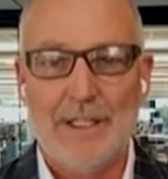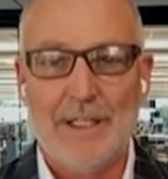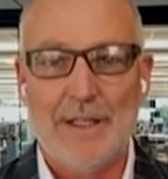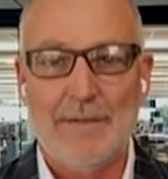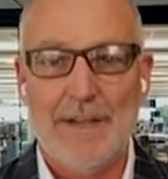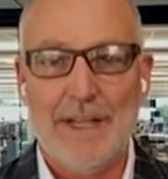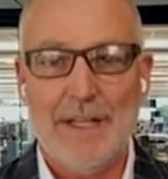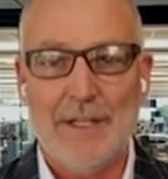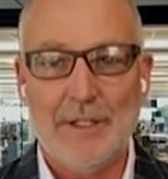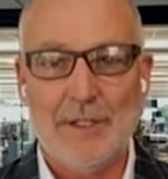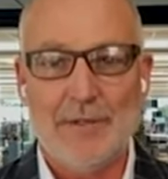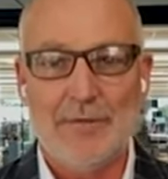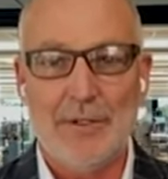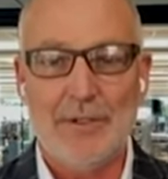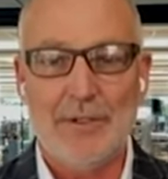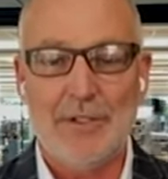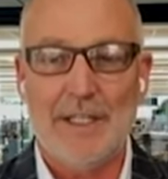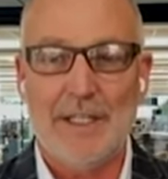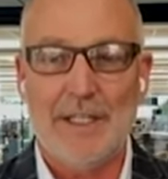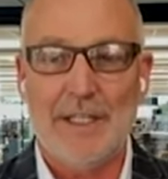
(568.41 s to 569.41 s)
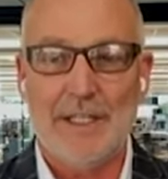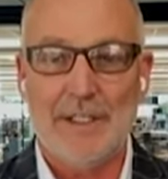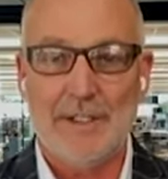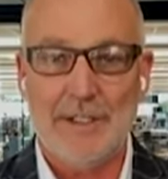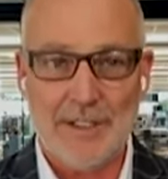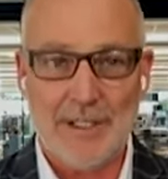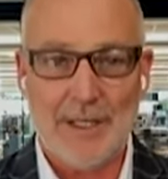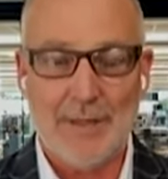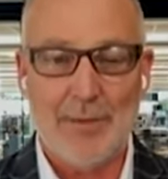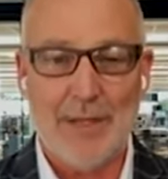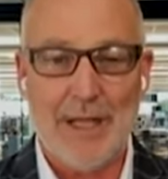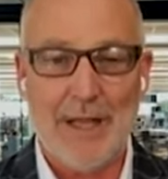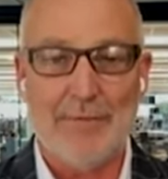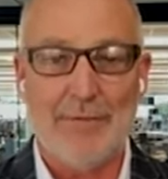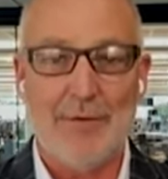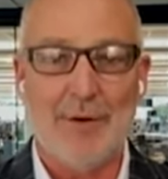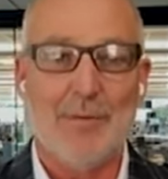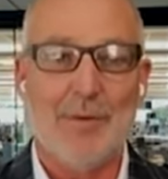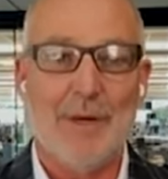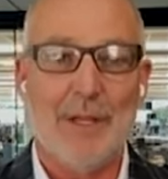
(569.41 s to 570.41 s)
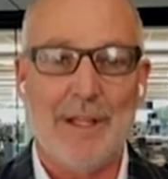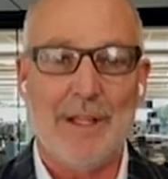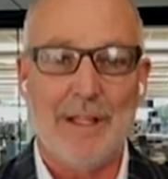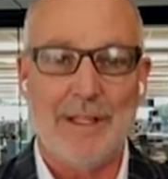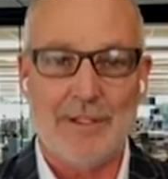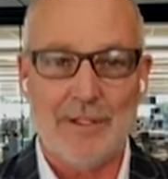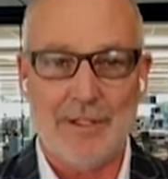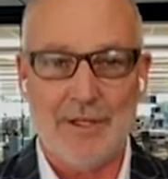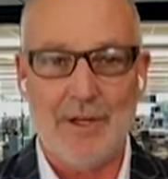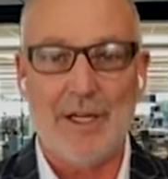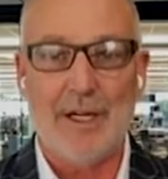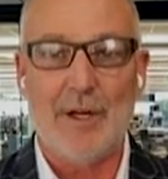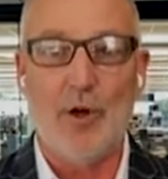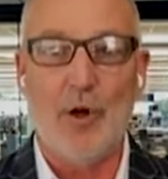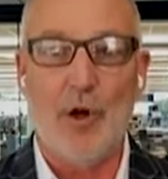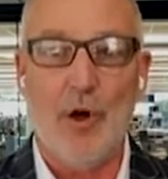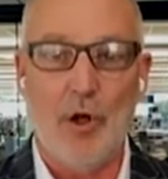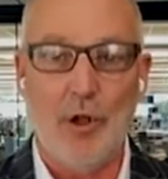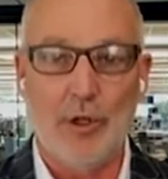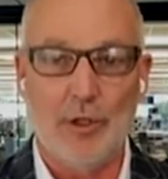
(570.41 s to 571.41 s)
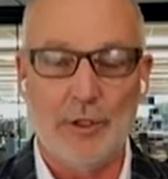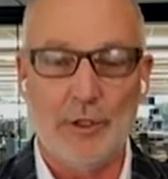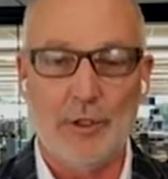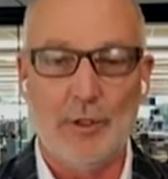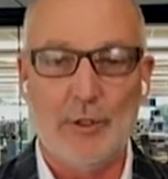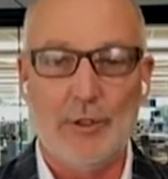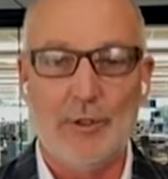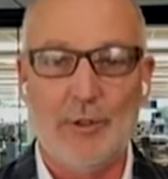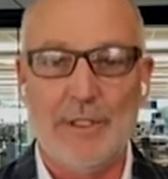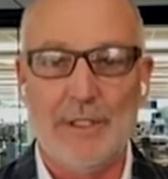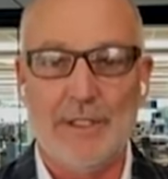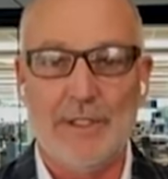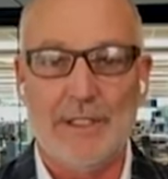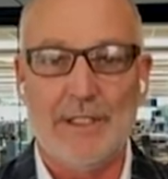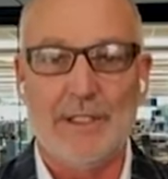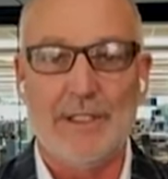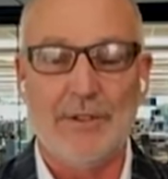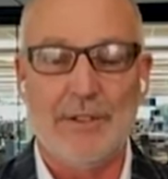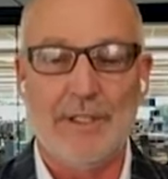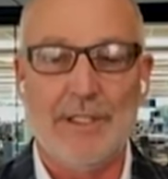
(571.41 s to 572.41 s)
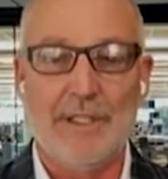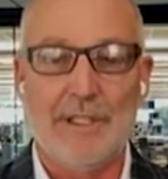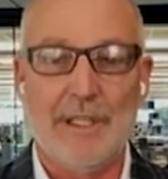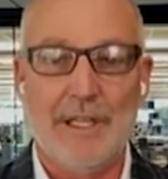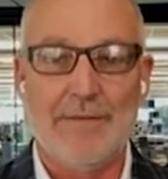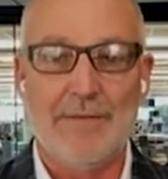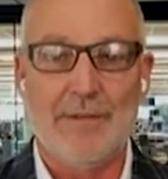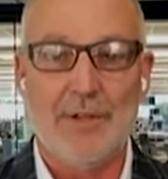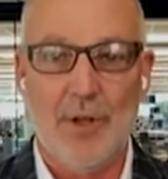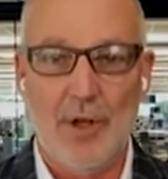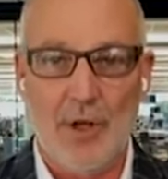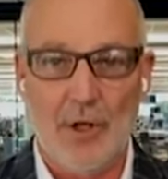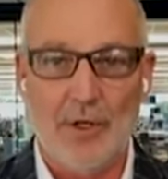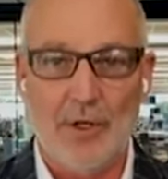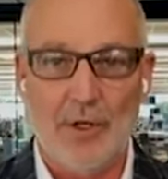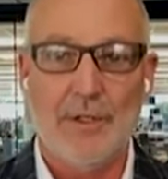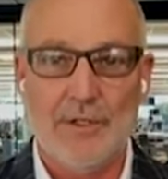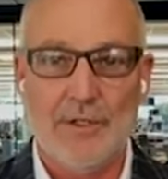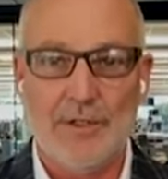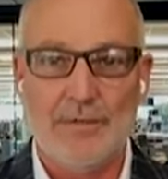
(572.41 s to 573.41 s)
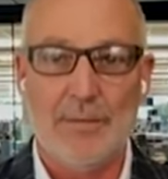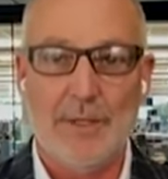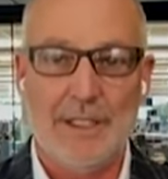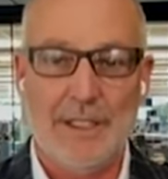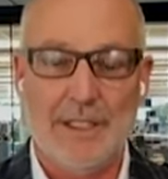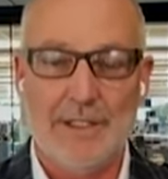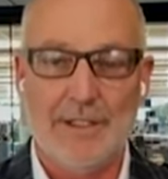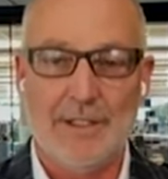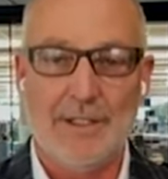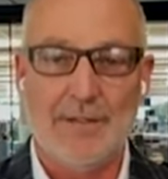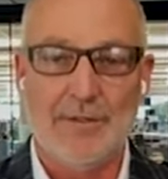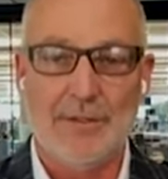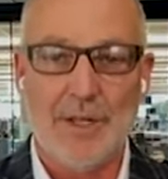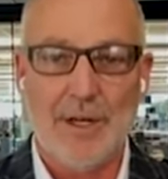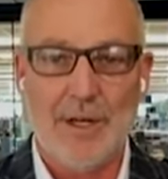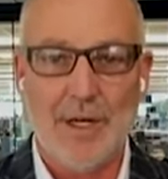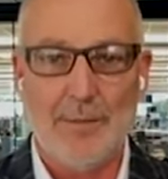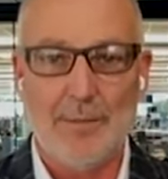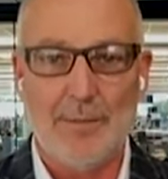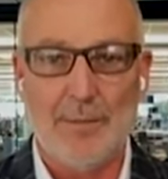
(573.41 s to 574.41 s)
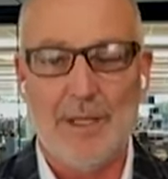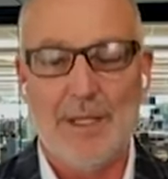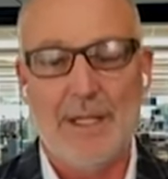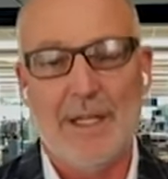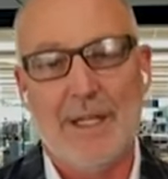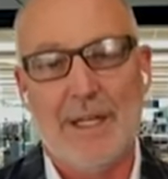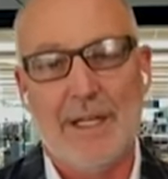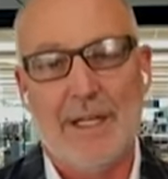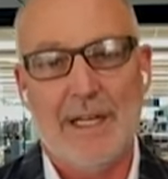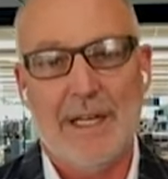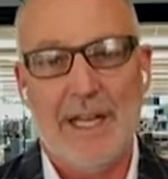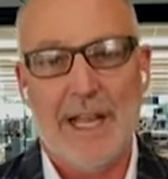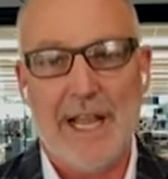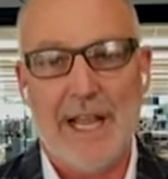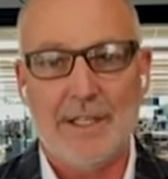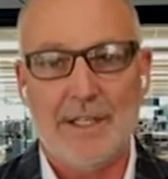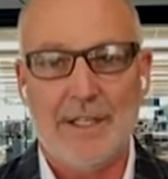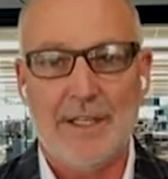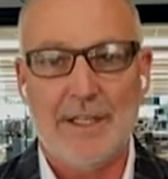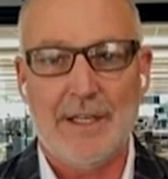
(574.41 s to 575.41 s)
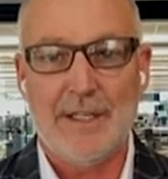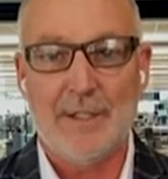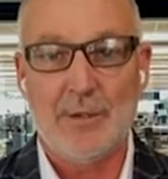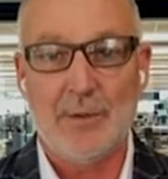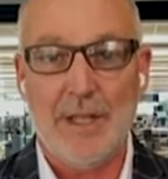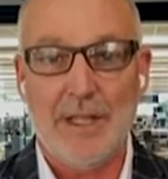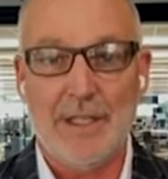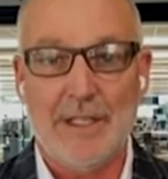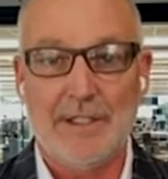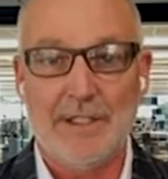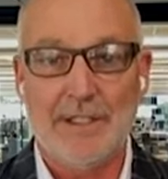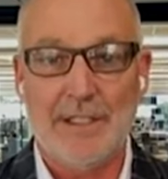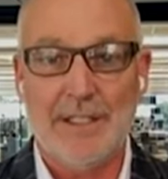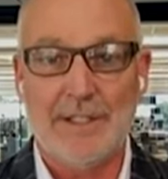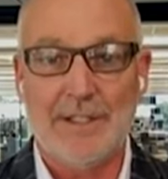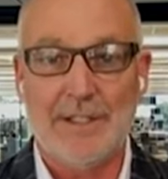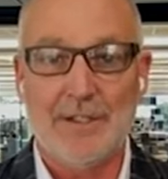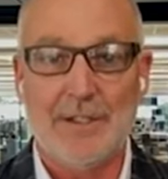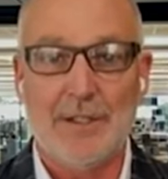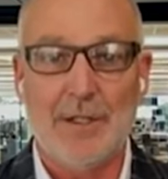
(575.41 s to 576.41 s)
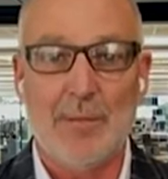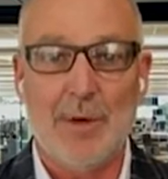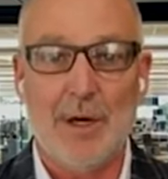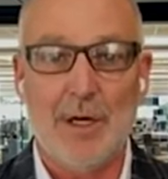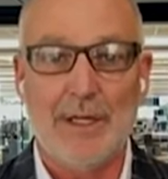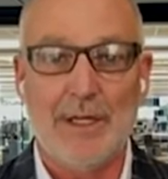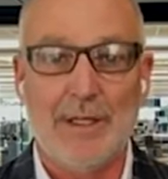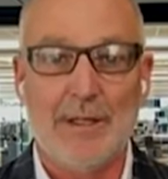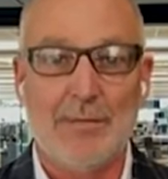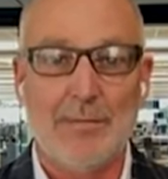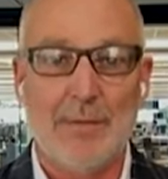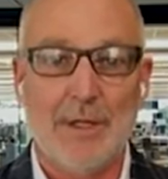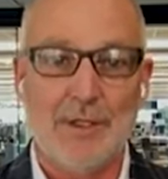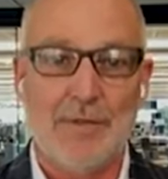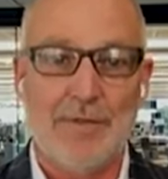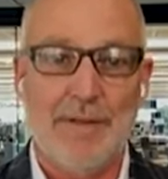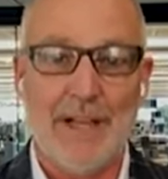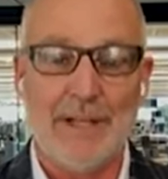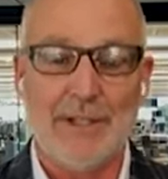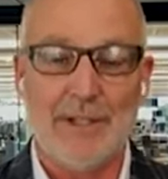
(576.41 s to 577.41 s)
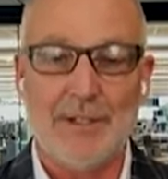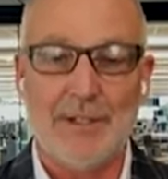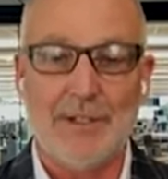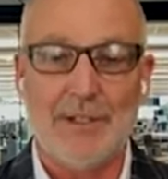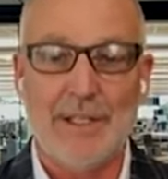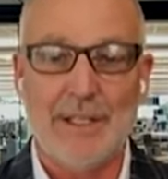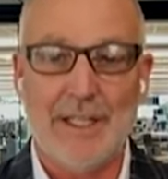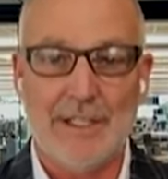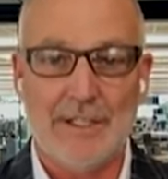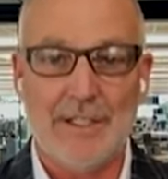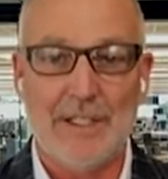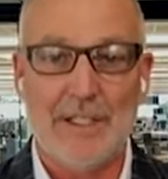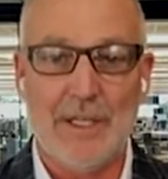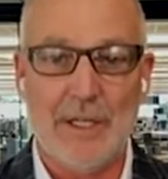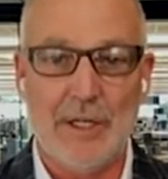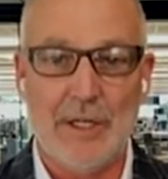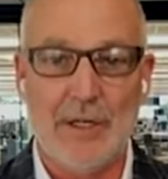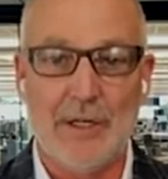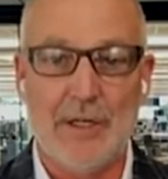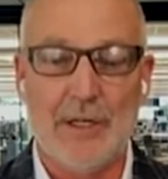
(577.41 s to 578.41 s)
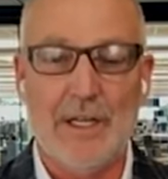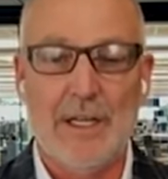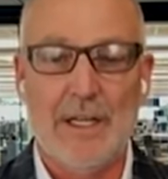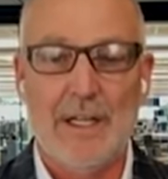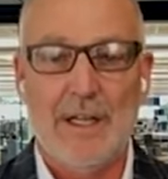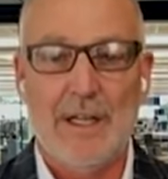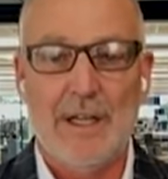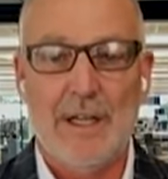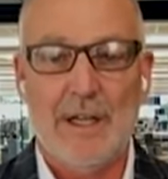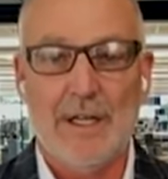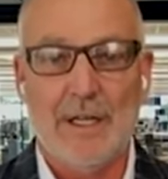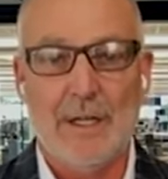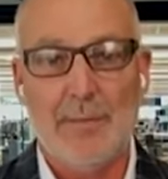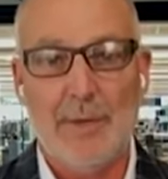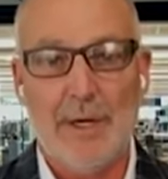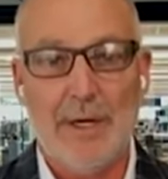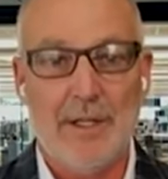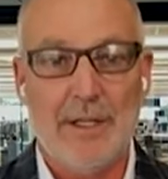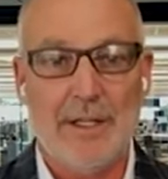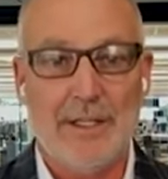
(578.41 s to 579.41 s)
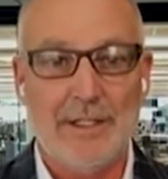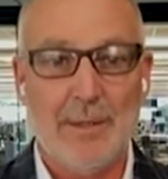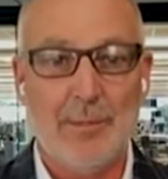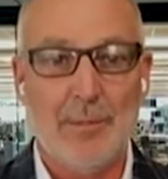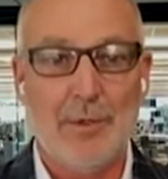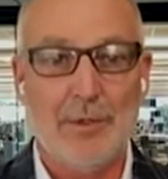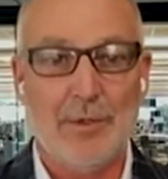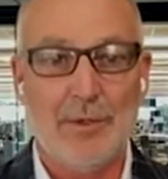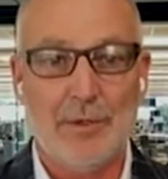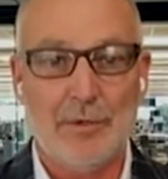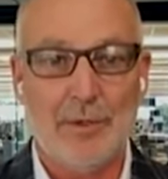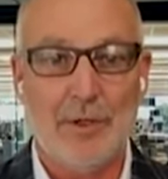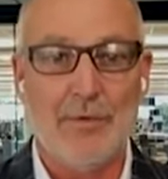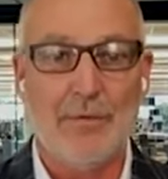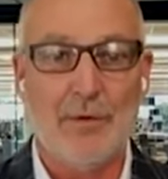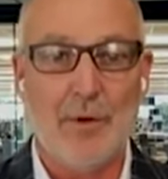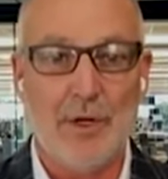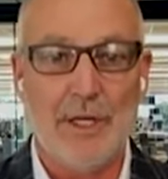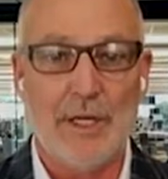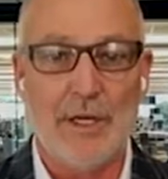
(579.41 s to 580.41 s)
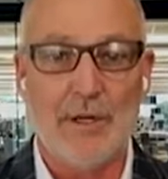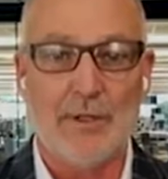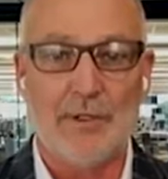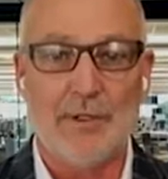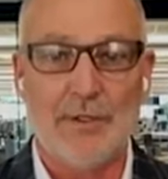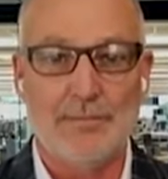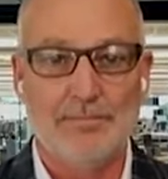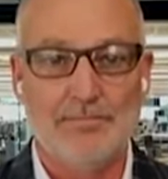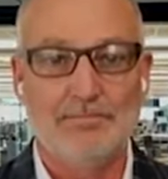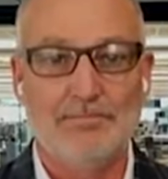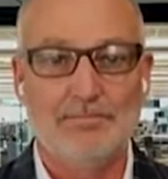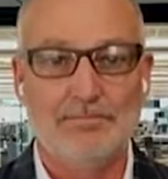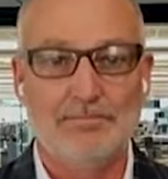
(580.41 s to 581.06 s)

The advantage of using an existing platform rather than starting all new is it literally saves hundreds of millions of startup cash as well as gets us to the market much faster in less than a year uh, compared to the typical three or four years